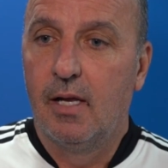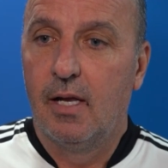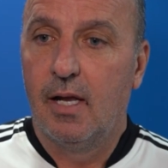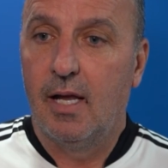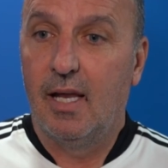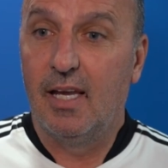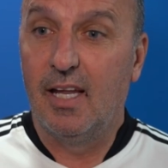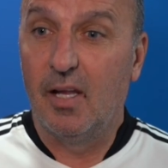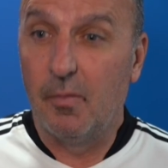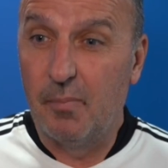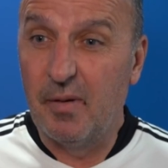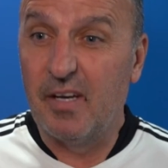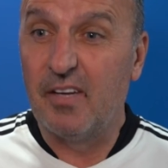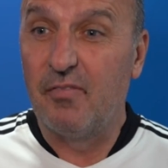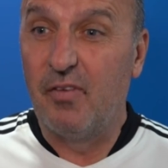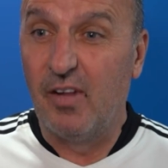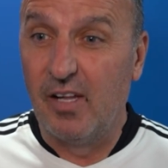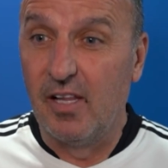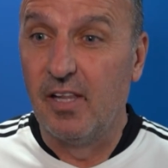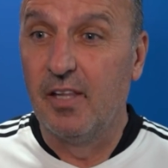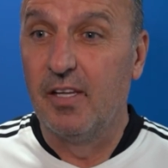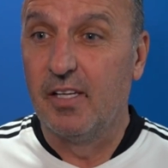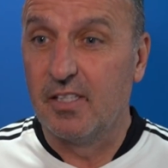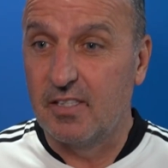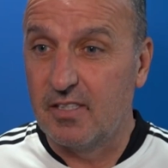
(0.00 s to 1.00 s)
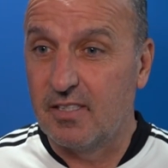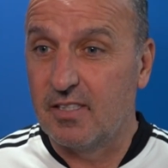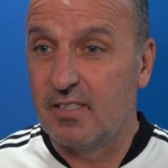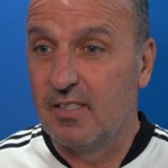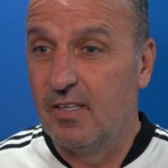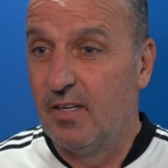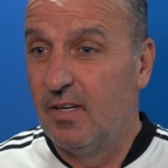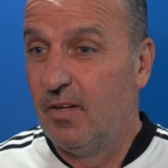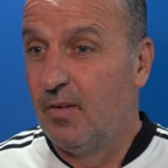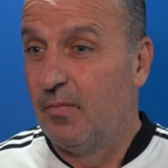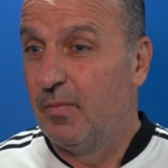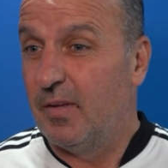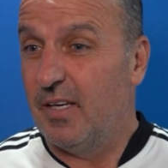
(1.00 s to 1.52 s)
a little bit of
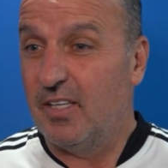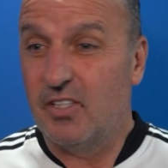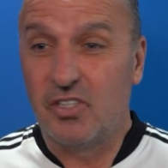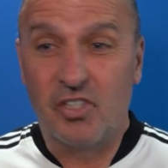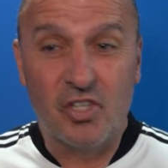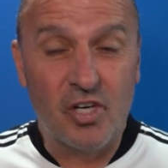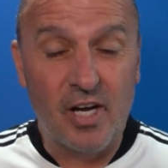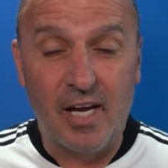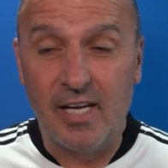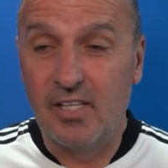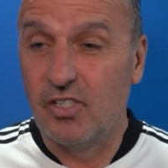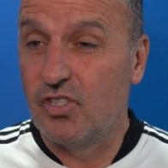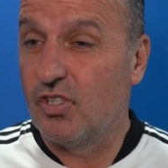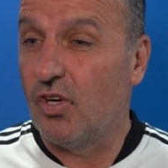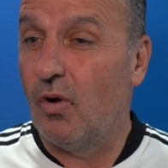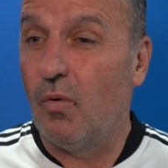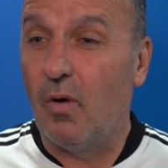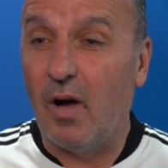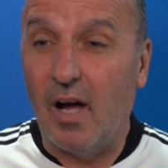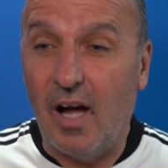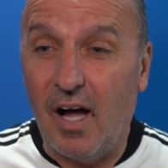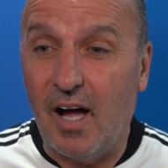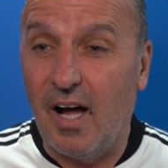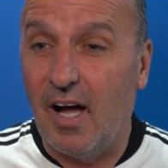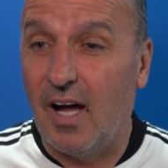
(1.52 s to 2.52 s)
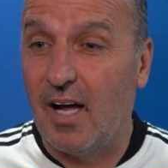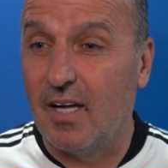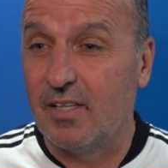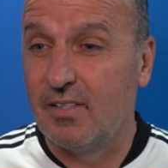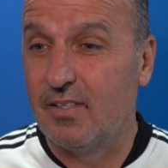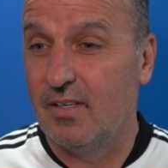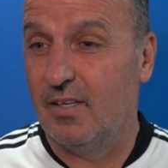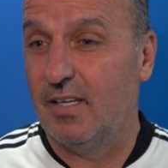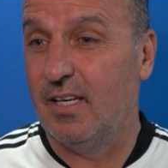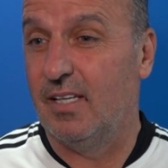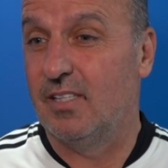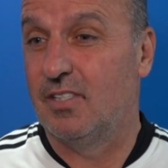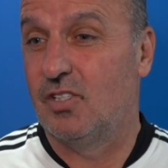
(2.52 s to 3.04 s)
illness. He's trained so hard.
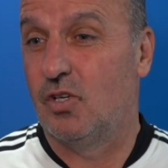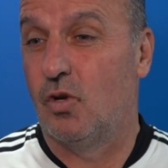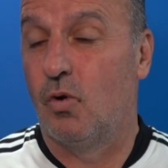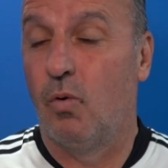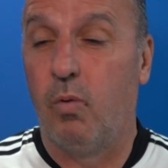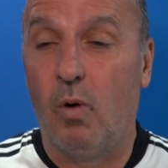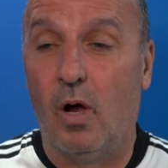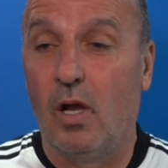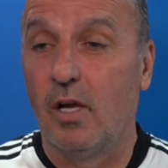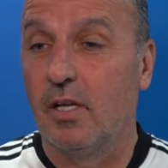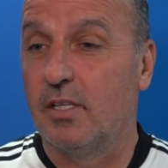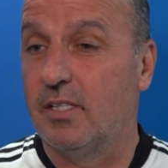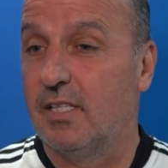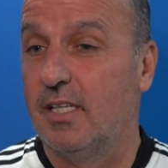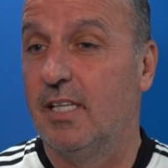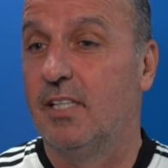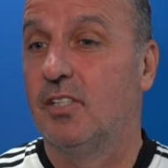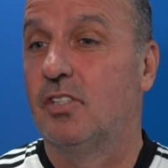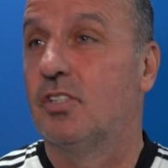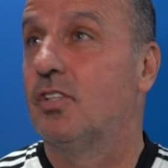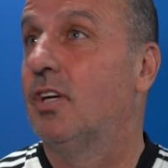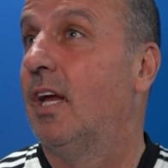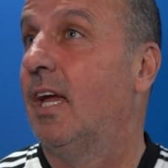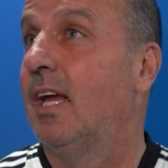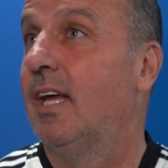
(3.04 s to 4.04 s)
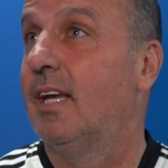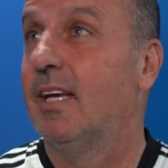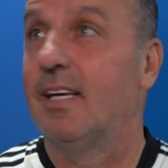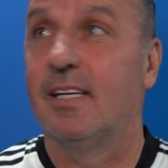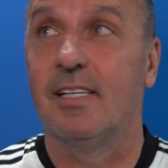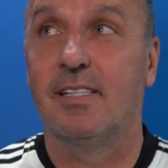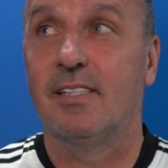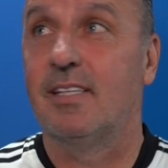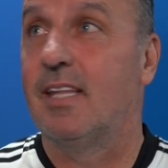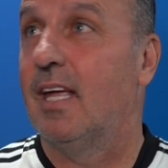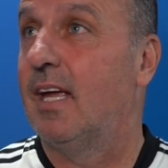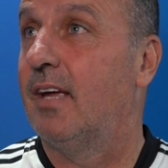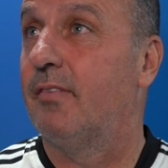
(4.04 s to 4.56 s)
His quality in training
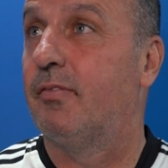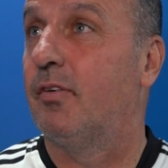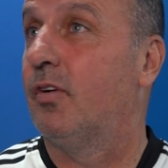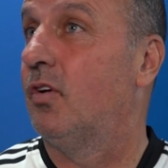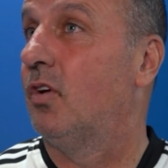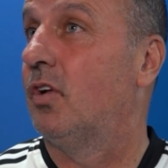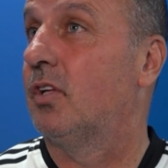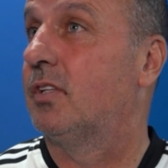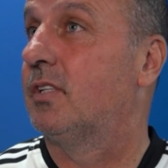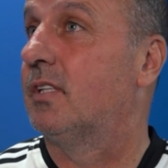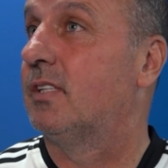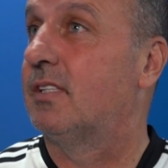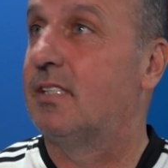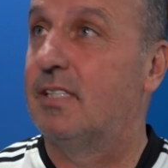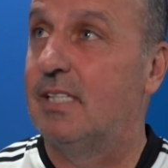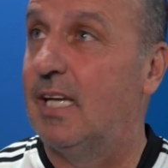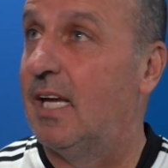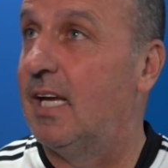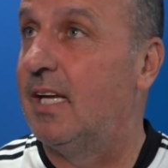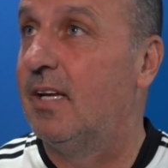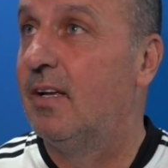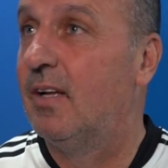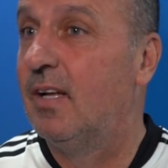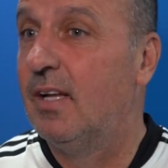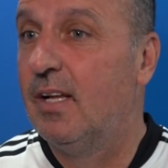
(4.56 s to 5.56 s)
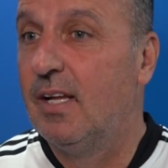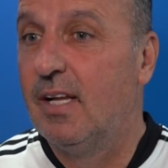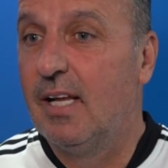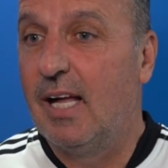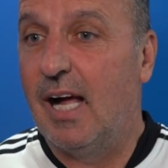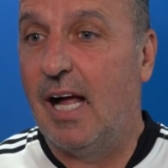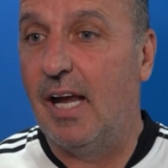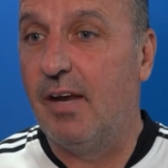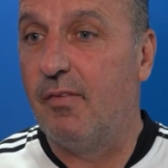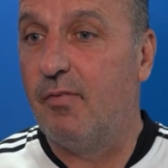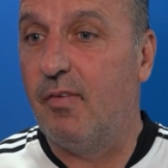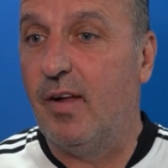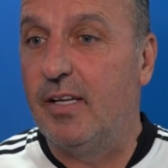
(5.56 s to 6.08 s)
is there for all to see. Mm.
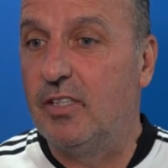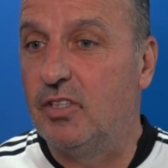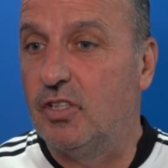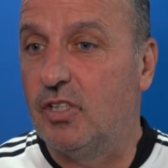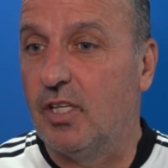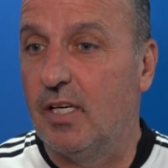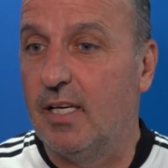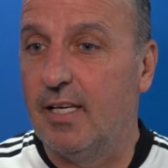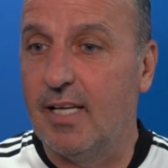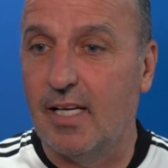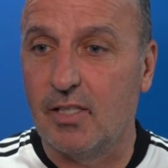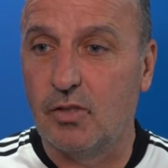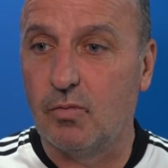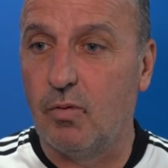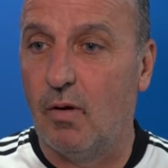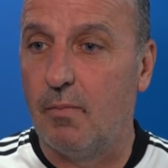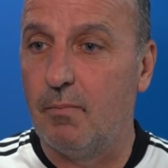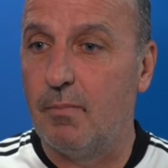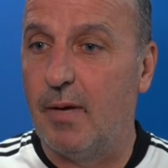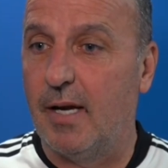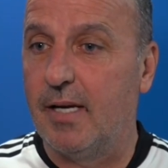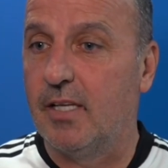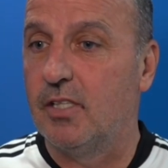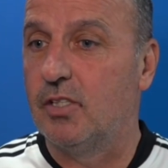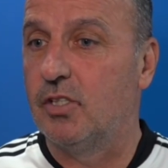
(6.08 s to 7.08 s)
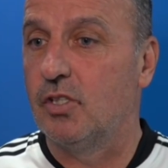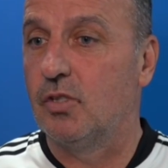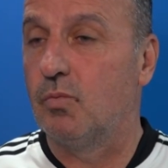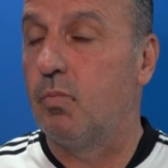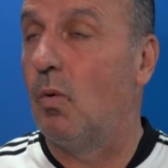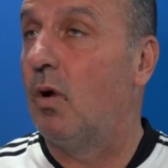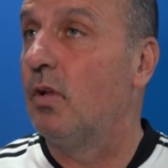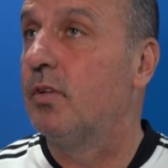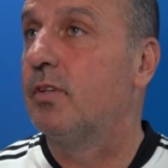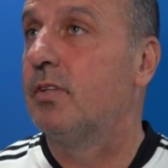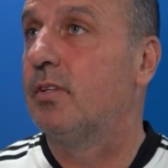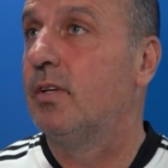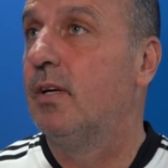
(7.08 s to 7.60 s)
And eventually, that's what managers
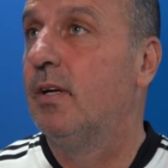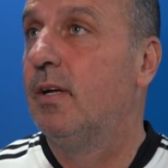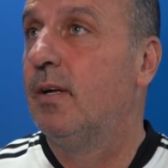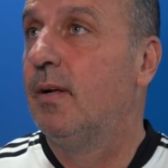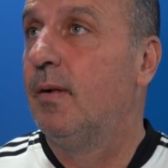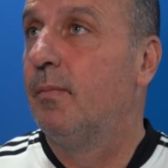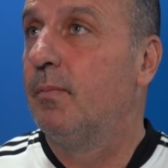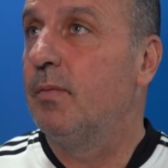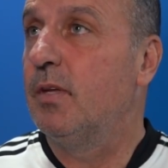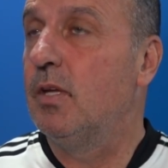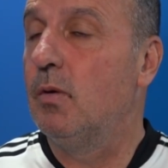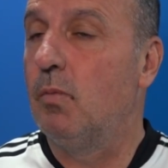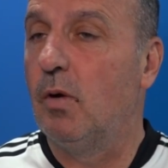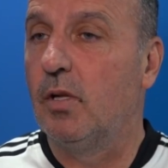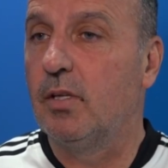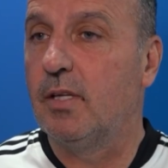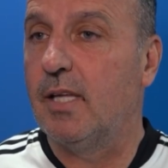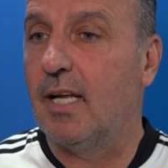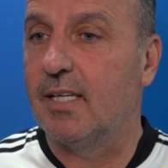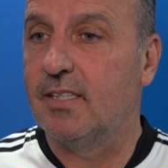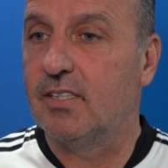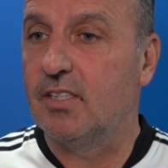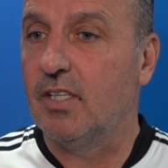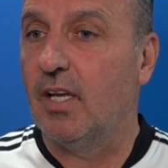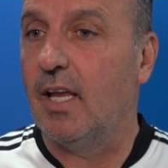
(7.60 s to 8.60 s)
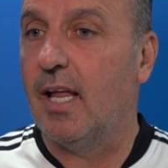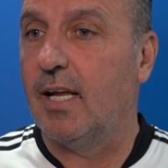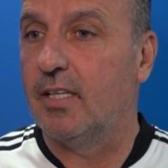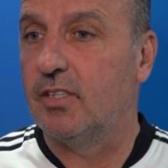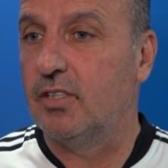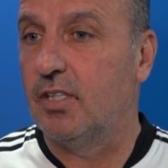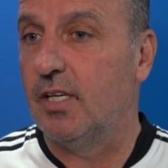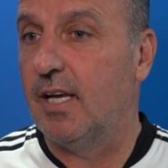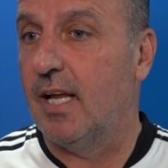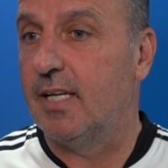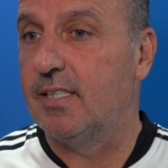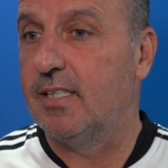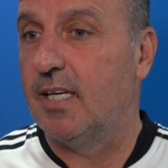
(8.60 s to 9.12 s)
want. You want that
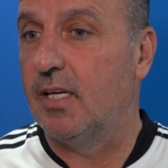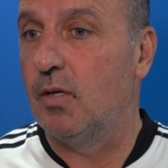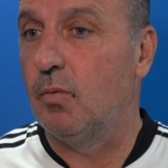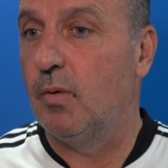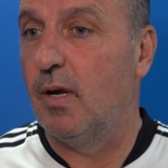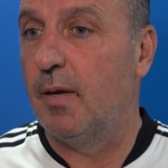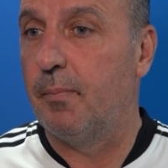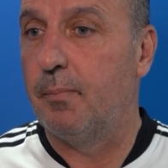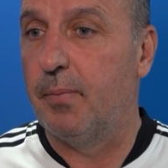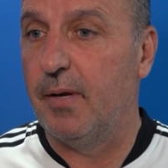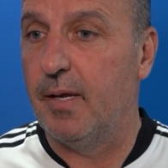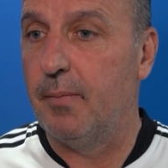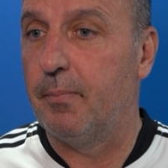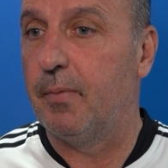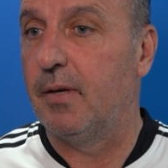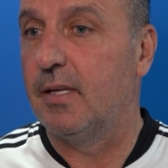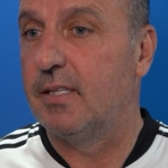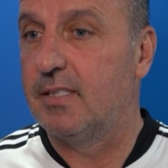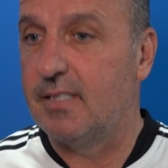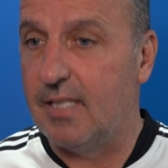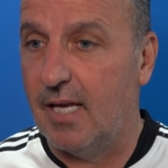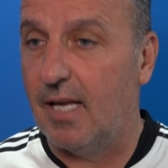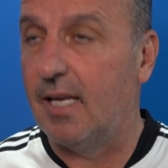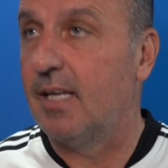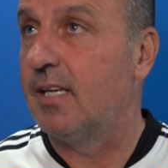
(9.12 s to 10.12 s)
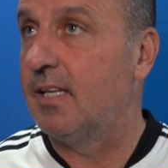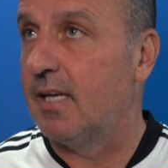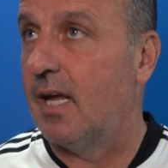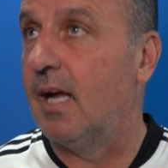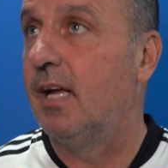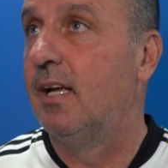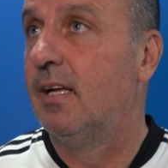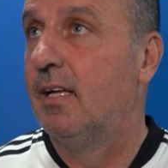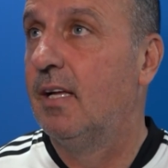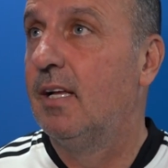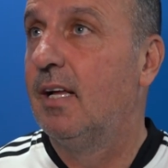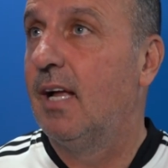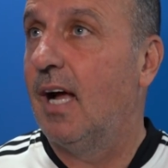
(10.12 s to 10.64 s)
selection headache where people are telling you,
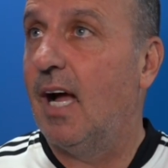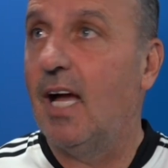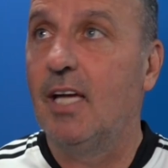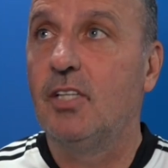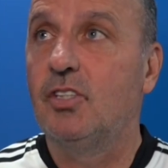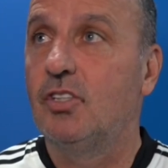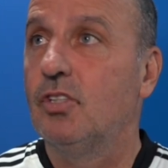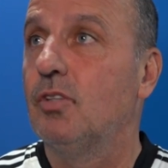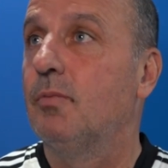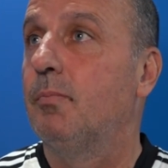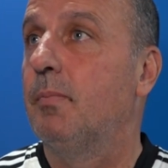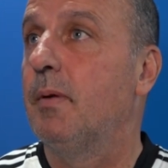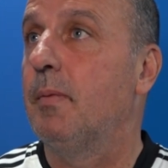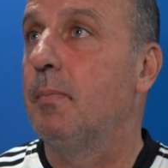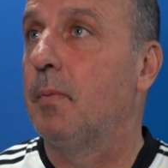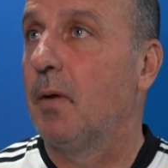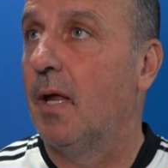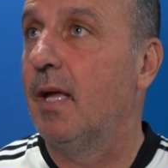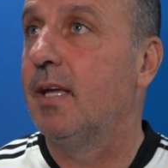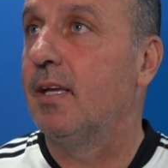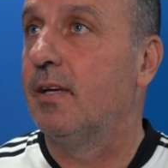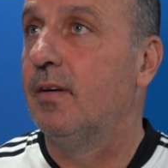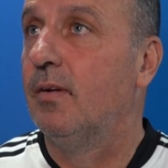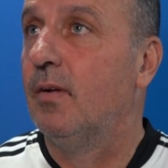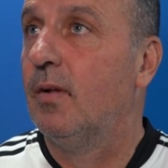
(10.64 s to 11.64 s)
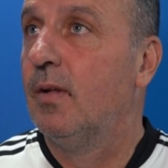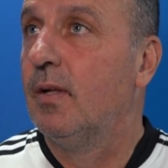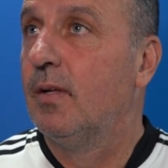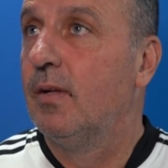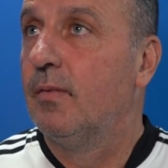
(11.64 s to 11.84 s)
I should be playing.